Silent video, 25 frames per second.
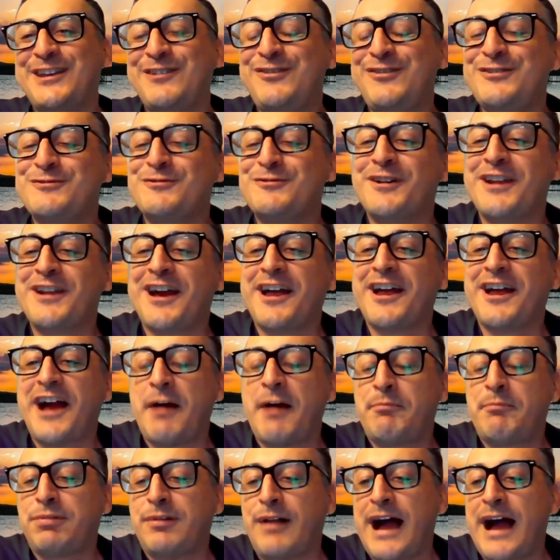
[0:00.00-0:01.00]
if you want to
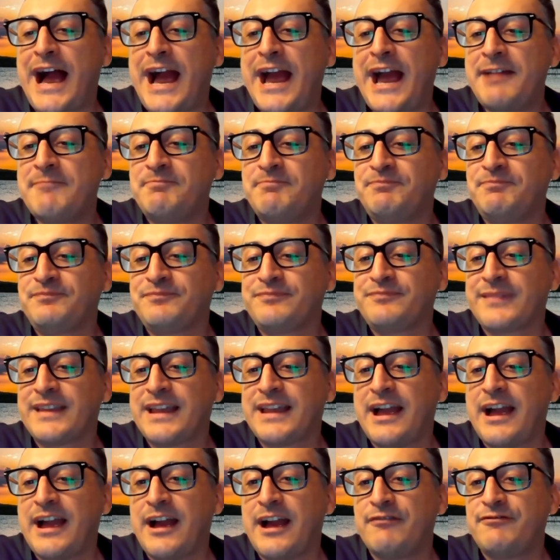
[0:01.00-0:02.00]
apply
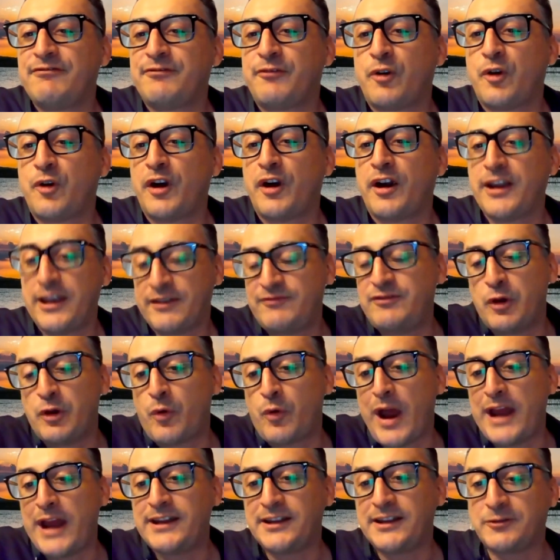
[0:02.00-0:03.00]
if
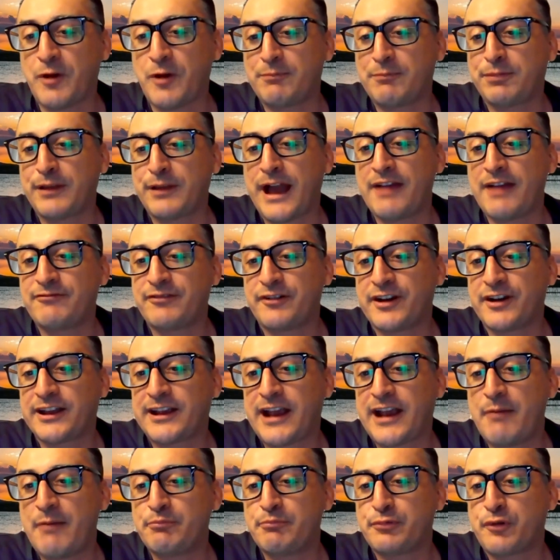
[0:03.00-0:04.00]
you're ready to apply for the
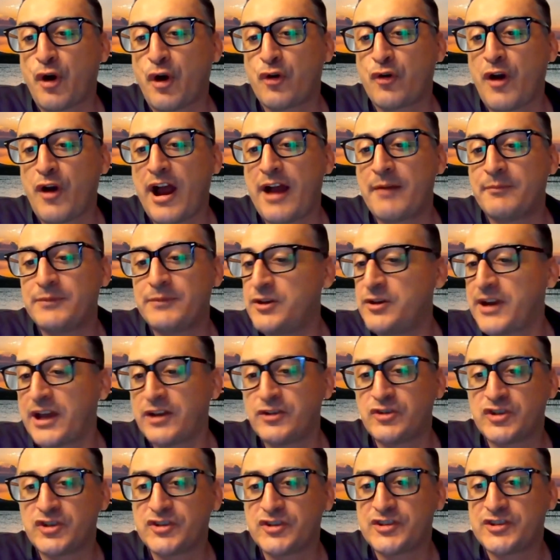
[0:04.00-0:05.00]
camp program, you
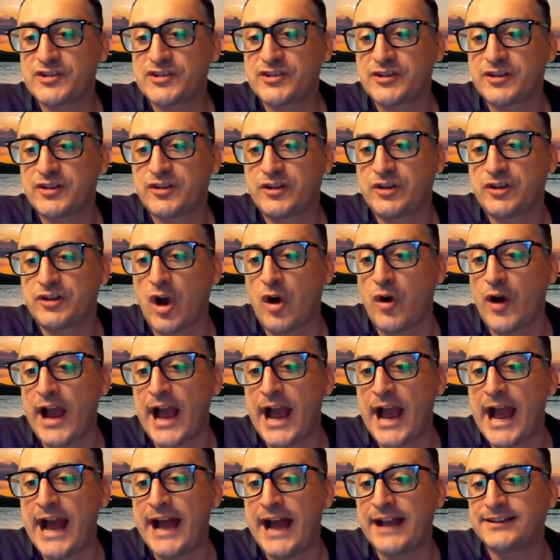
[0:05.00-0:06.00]
can just go
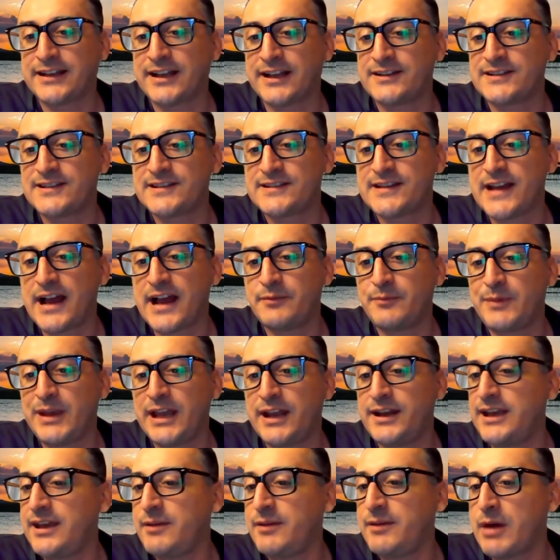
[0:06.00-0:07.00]
ahead and send
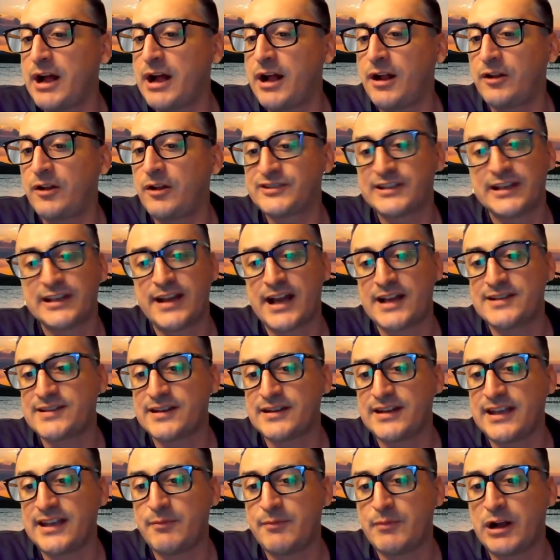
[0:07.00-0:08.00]
us
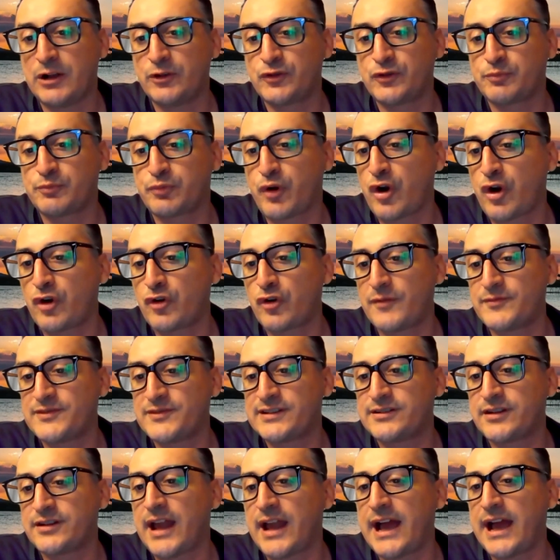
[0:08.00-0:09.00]
an email to
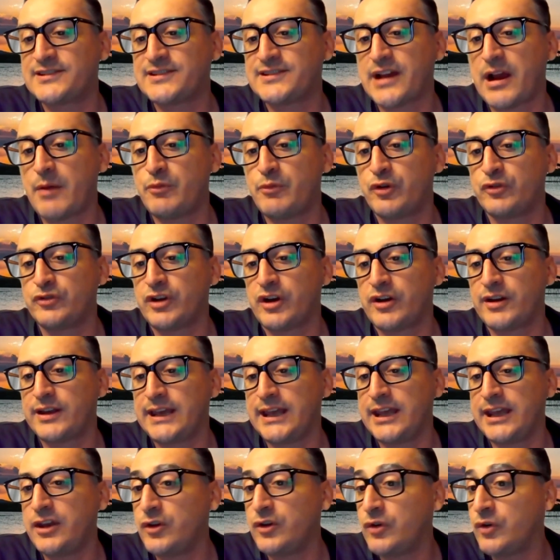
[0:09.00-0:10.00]

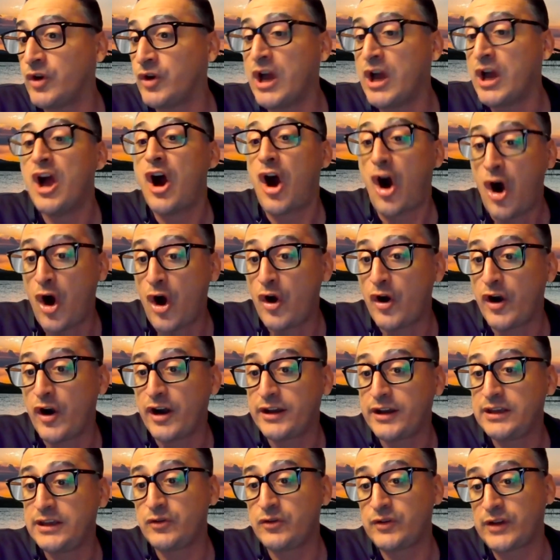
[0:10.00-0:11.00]
programs@allianceabroad.eu,
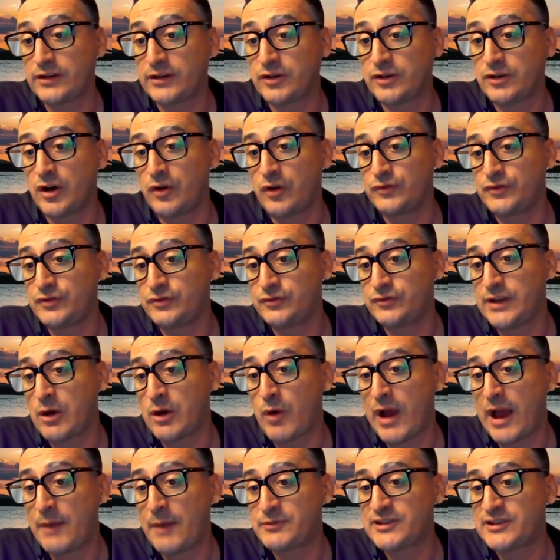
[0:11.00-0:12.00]
or you can go to the
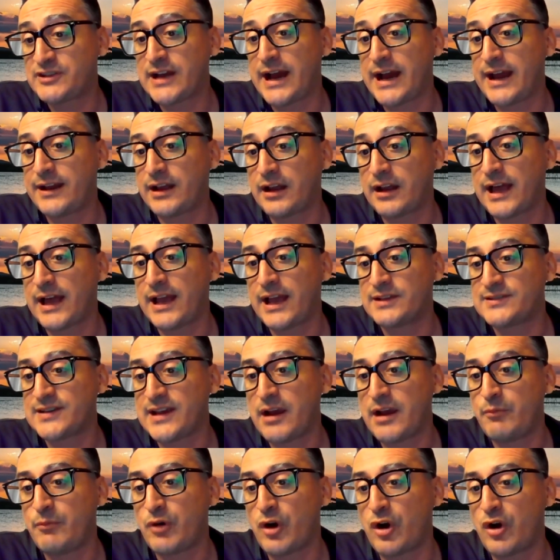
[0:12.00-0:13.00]
website
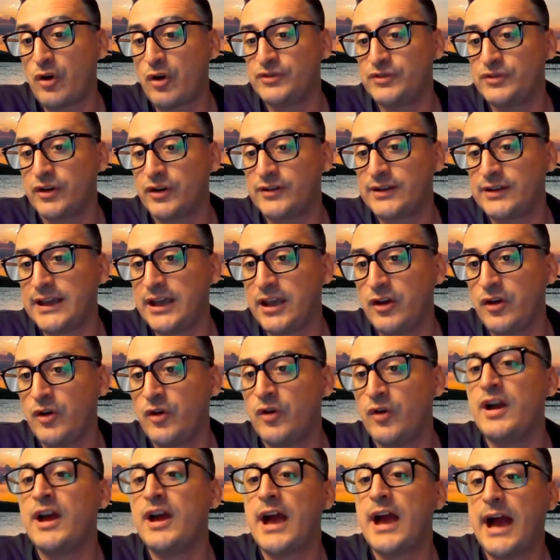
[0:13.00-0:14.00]

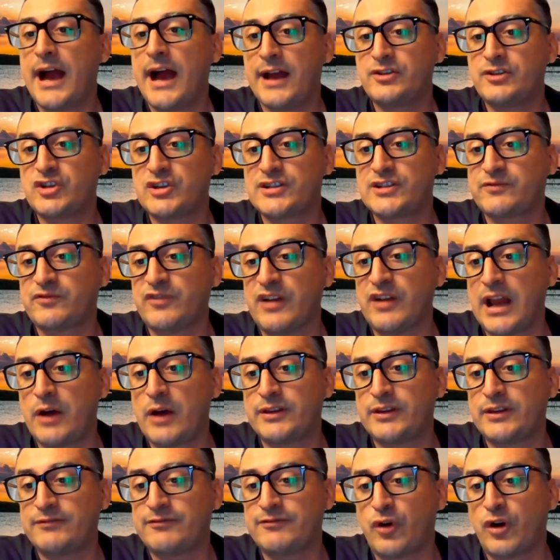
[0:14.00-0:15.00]
allianceabroad.eu and just fill
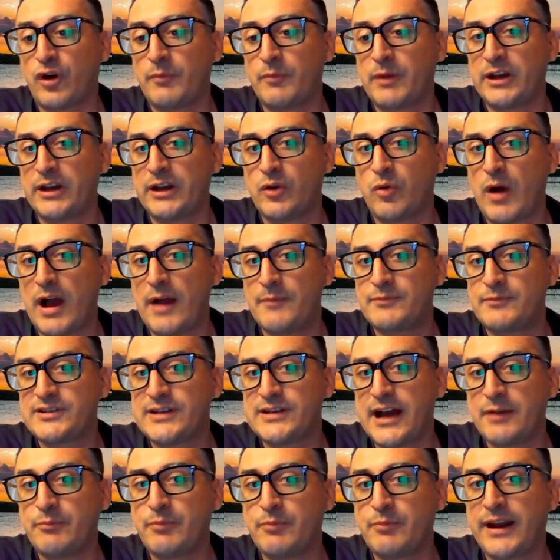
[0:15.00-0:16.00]
out the form at the
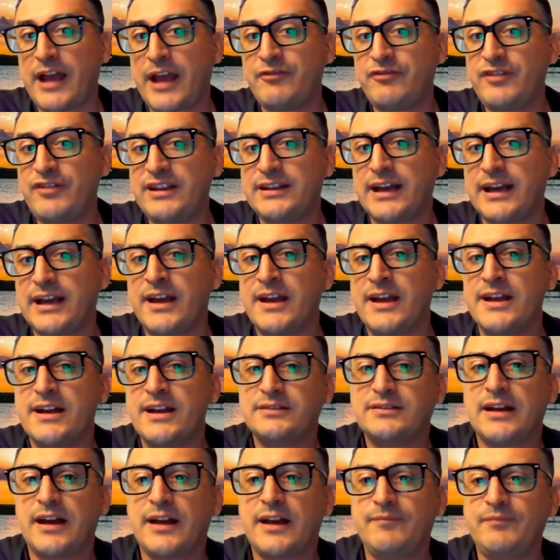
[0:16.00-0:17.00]
website. But I think that
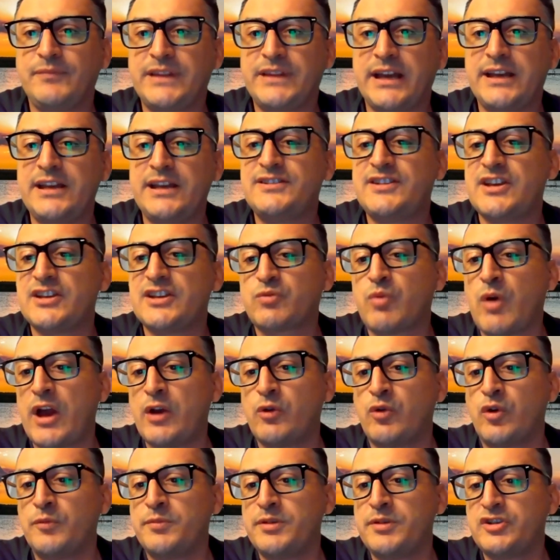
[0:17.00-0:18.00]
the easiest way
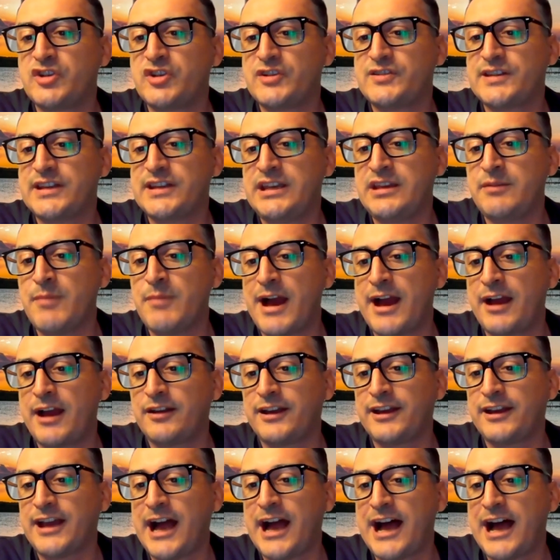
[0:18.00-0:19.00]
will be just
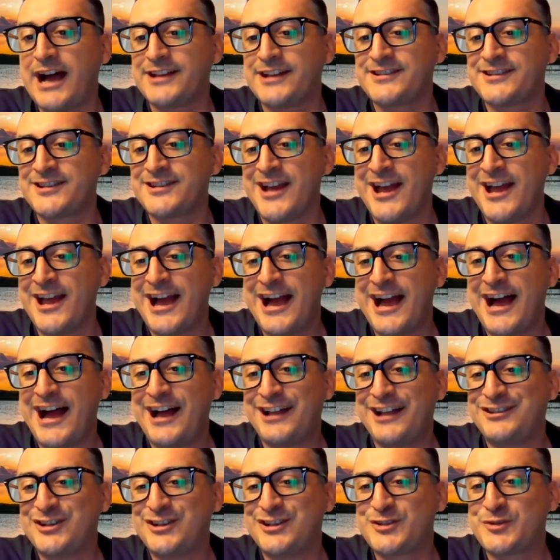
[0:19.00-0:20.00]
emailing us.
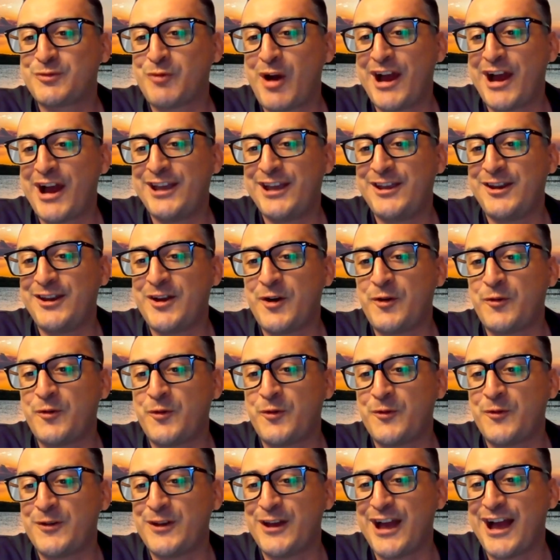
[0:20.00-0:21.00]
This way,
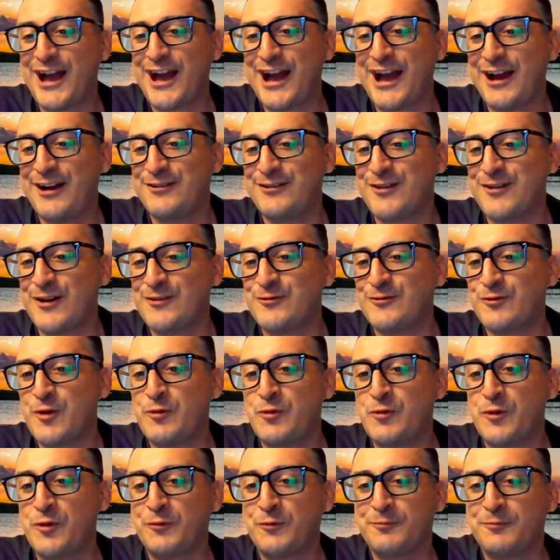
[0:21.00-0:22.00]
we
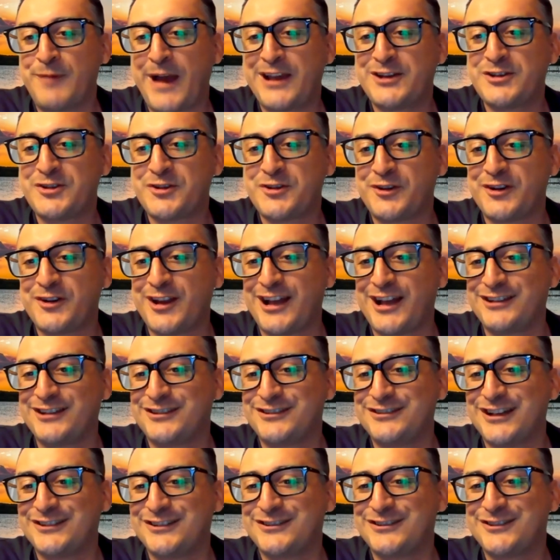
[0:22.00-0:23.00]
will make sure
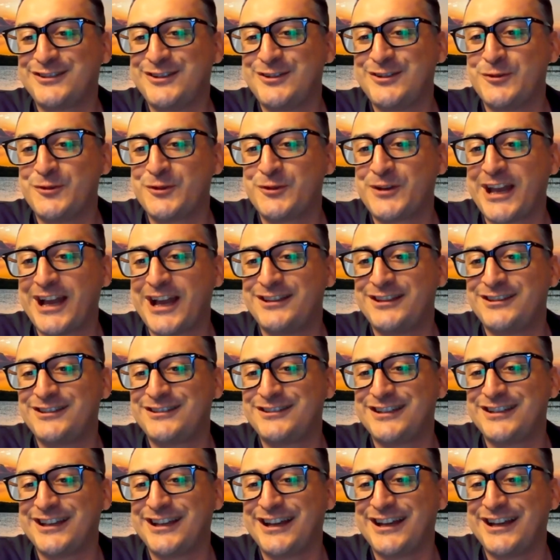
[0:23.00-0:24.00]
that you will get
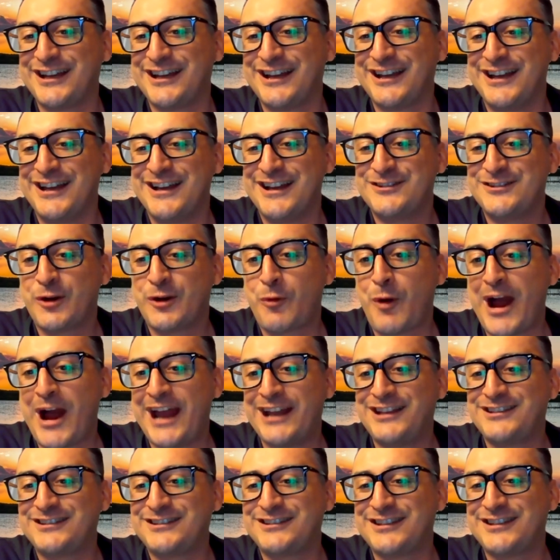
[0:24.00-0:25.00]
the
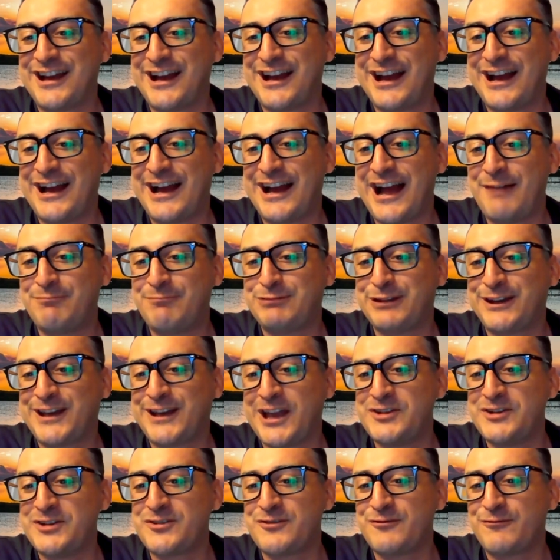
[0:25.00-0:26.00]
right
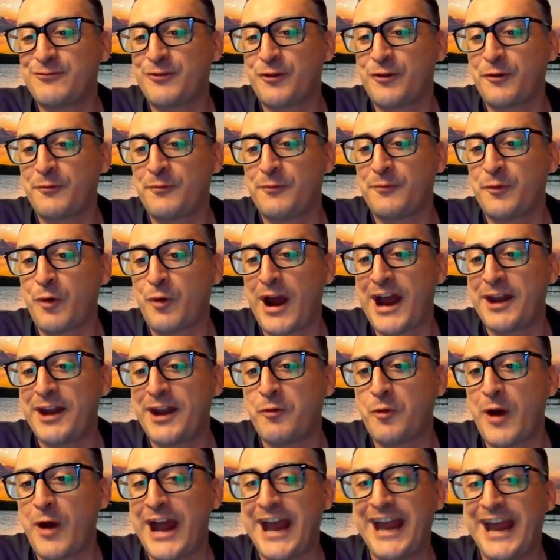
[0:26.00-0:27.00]
application form right
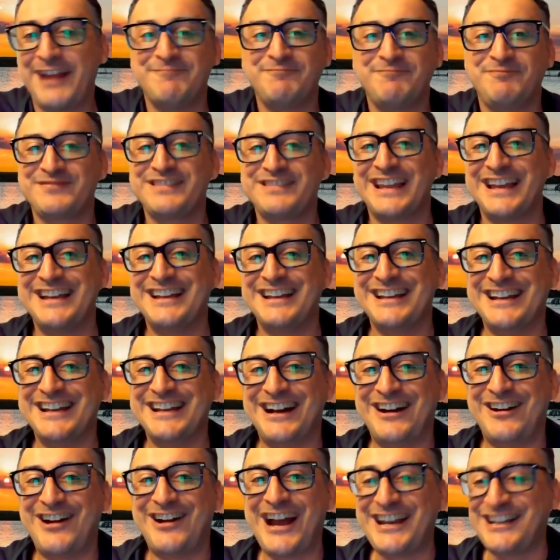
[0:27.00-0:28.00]
away.
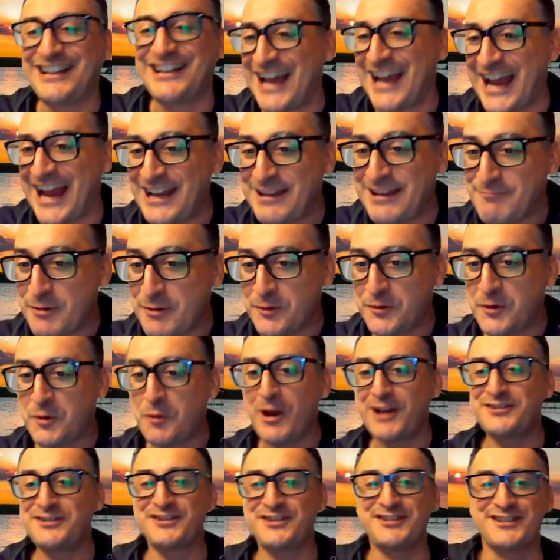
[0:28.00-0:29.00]
All right, any more
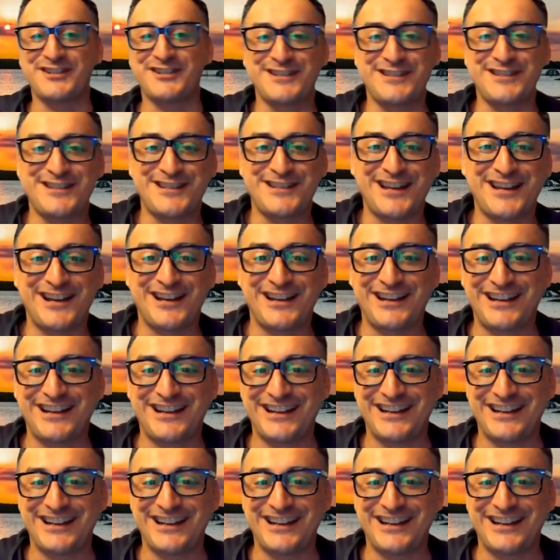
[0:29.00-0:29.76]
questions?